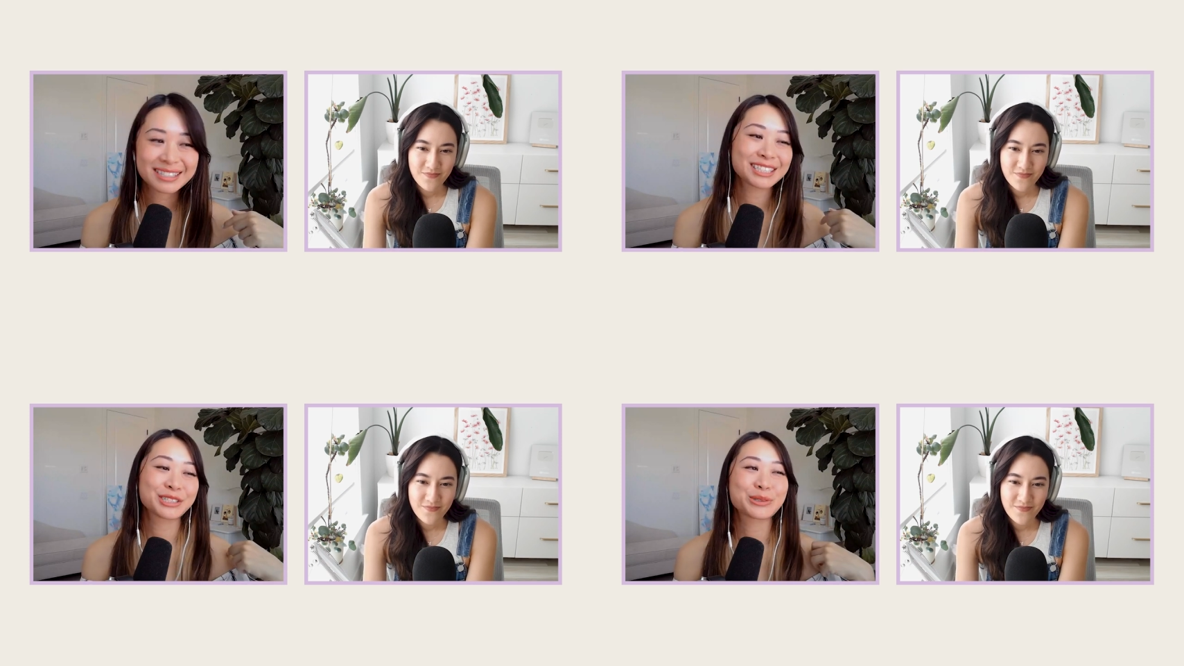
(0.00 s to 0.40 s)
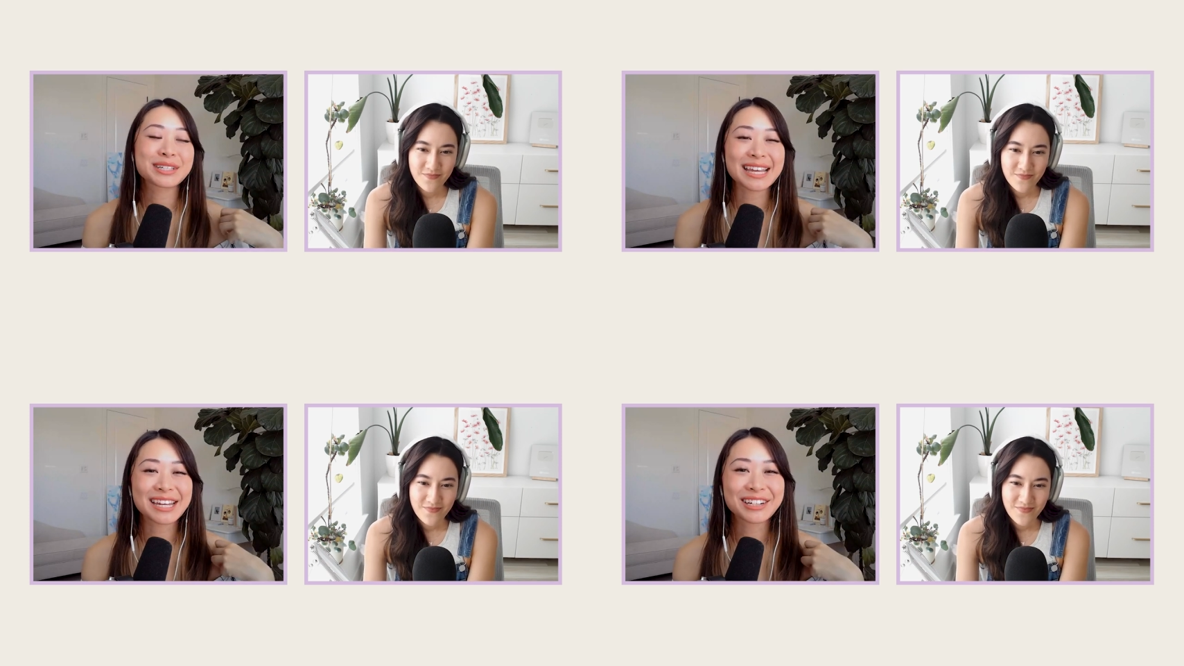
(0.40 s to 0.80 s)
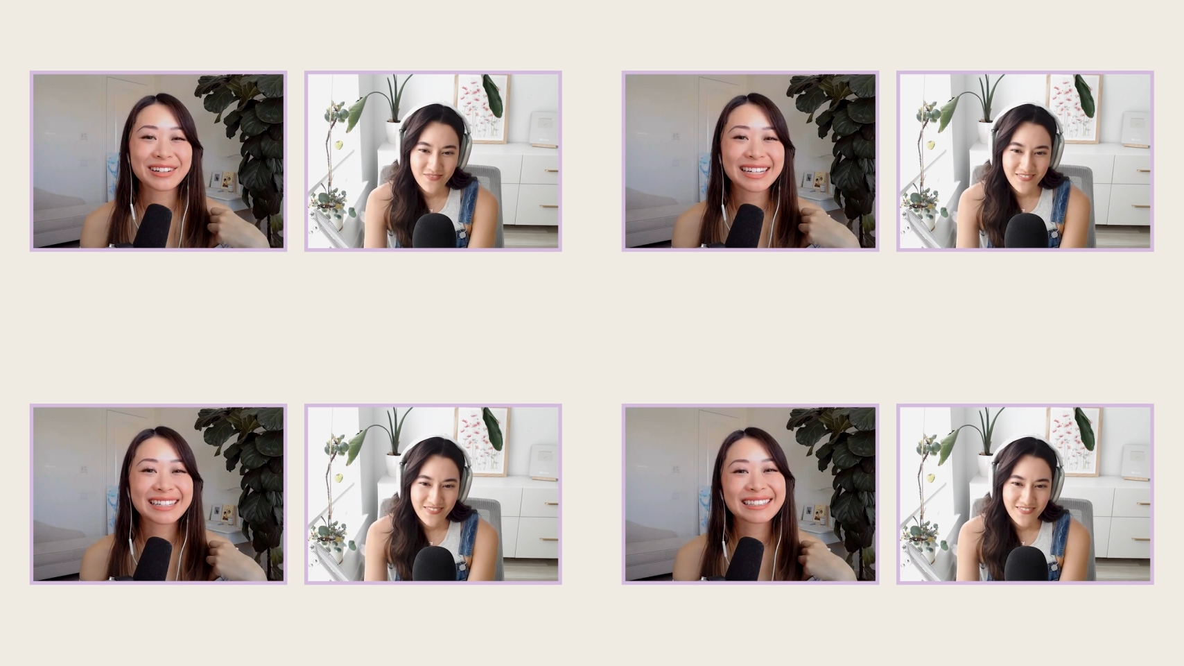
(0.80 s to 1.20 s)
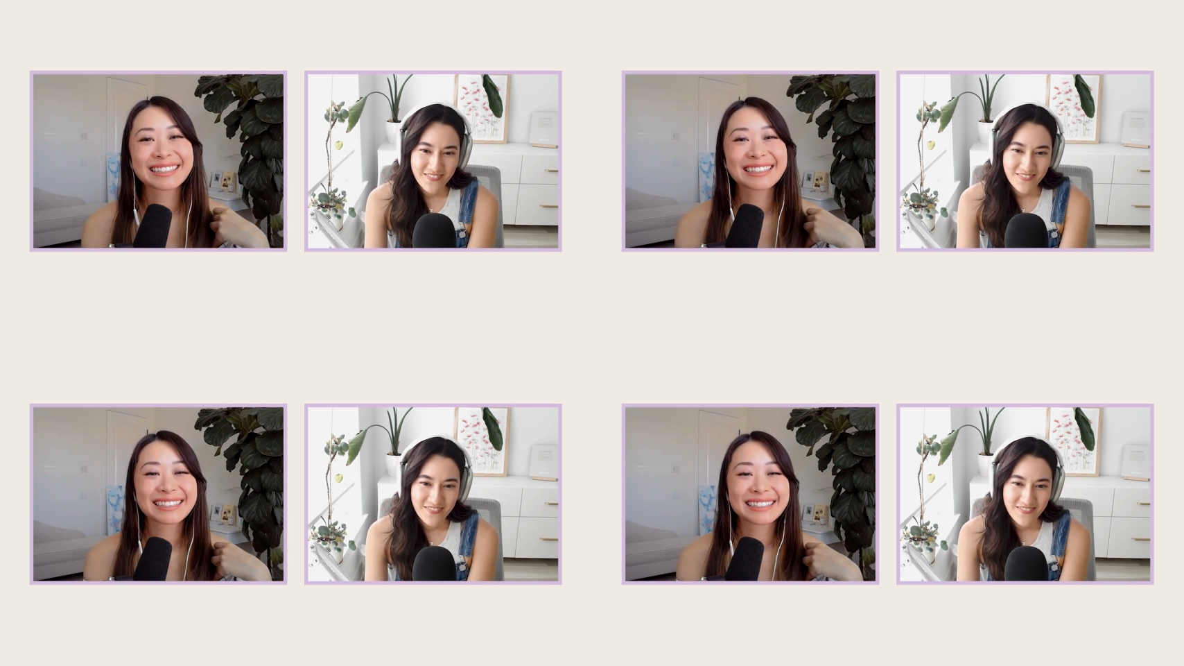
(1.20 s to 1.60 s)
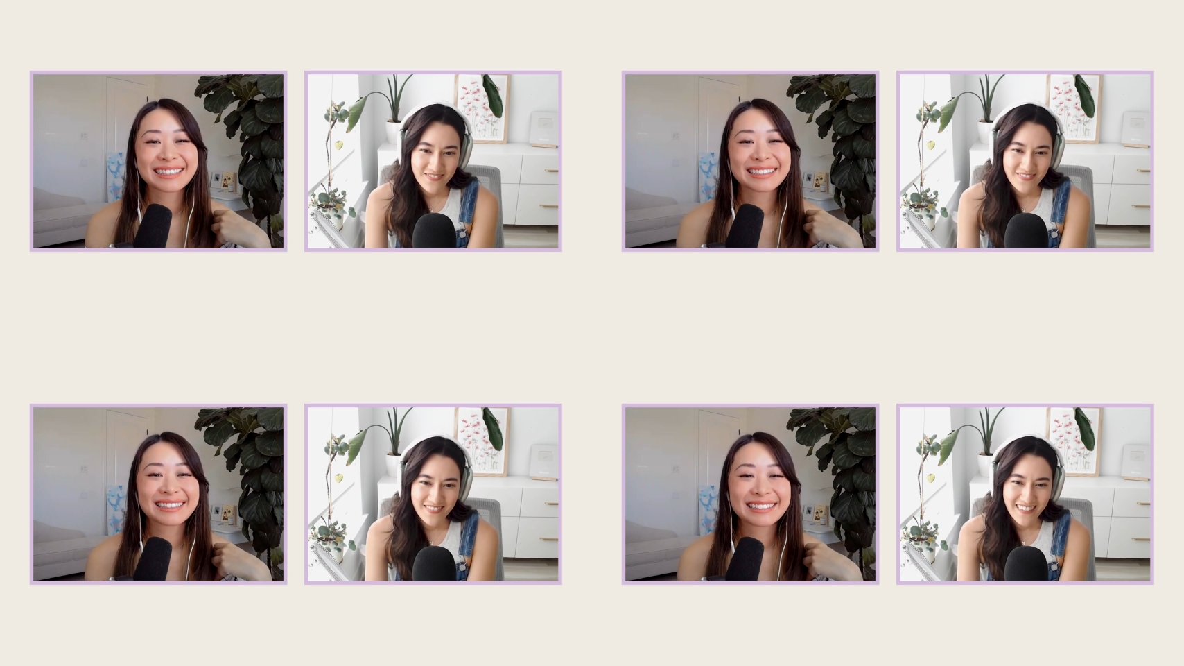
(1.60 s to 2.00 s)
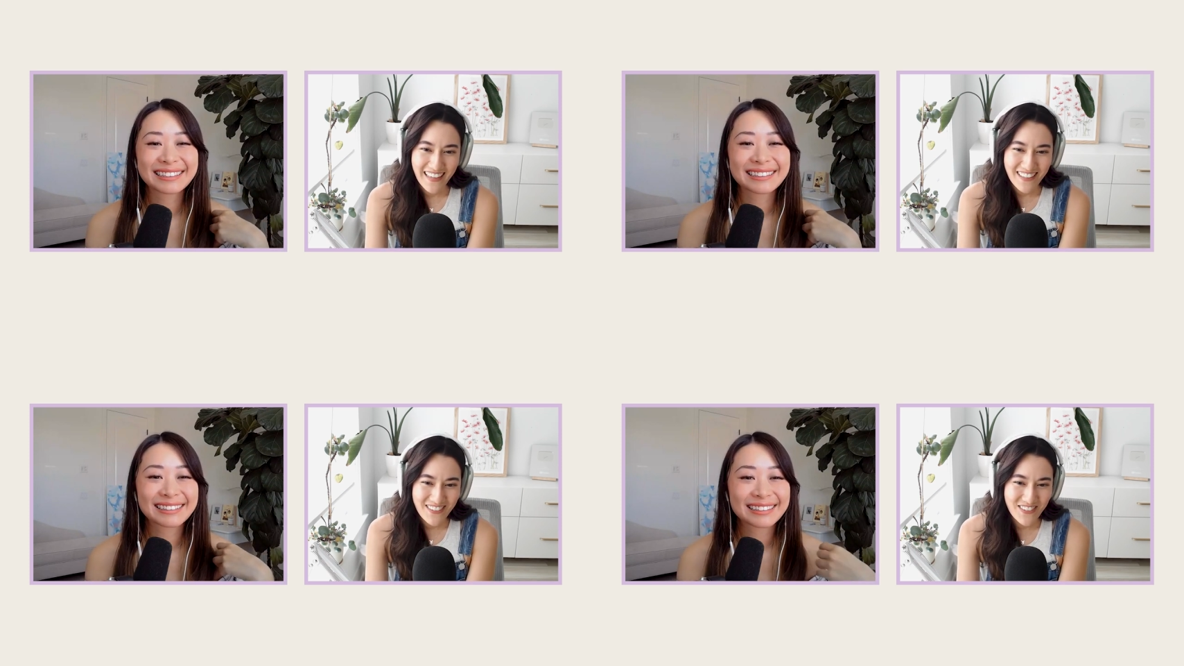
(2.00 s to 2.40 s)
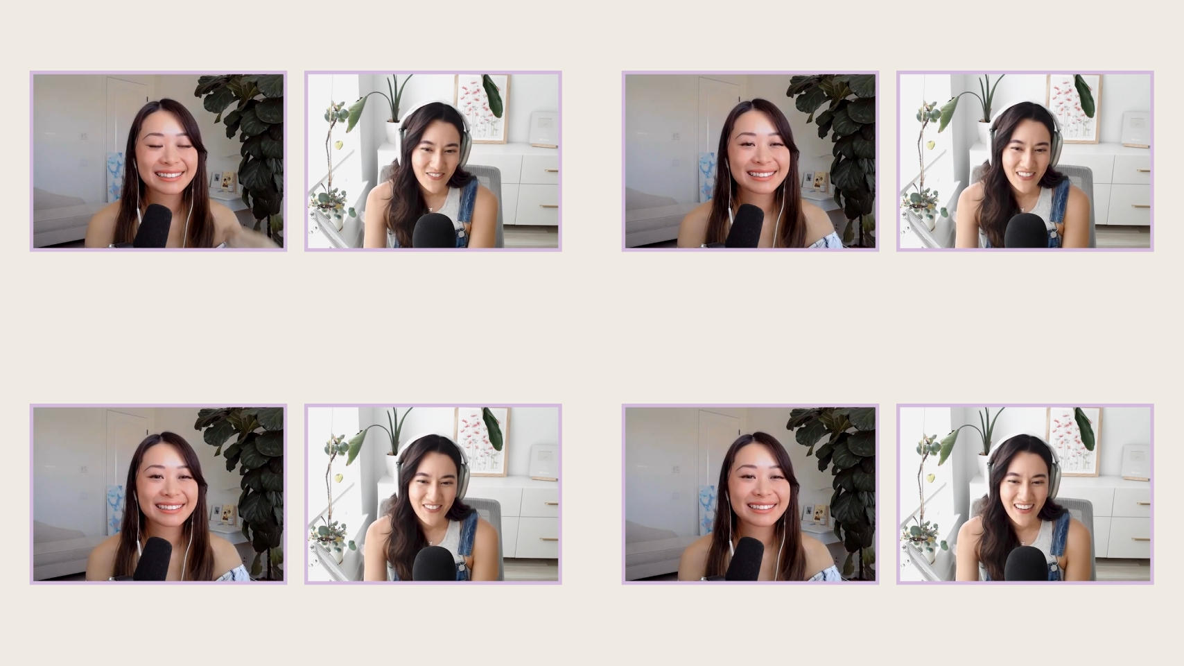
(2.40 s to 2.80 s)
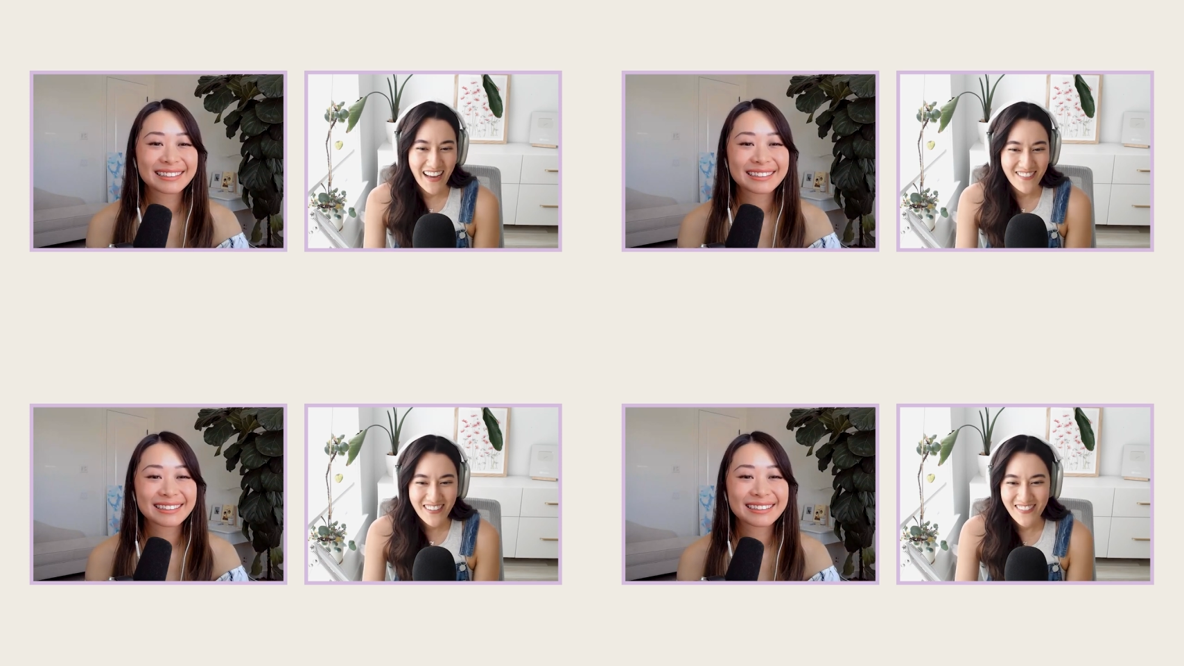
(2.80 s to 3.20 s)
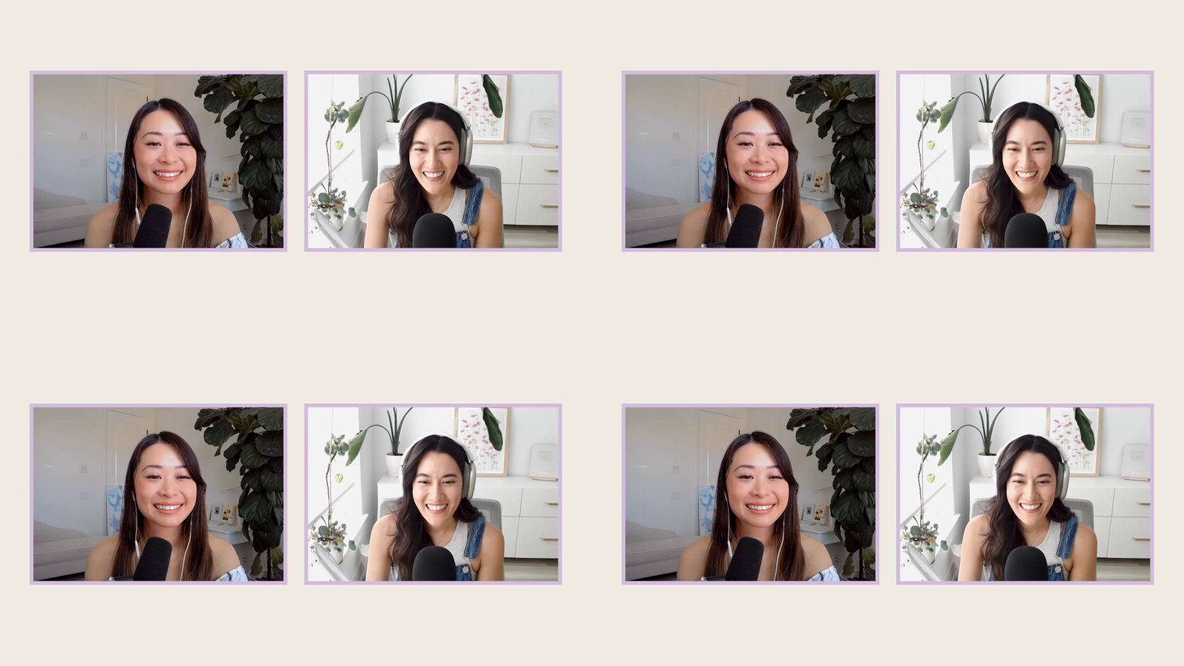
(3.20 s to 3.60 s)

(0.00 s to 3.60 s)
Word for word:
Speaker 1: Jules Acree. Thank you so much for having me.